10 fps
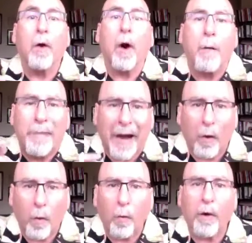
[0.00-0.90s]

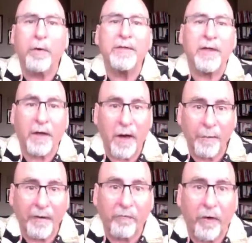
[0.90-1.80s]
about? Where is it
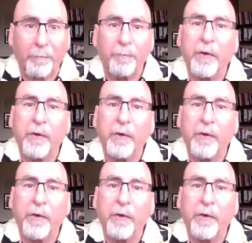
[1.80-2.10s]
coming from?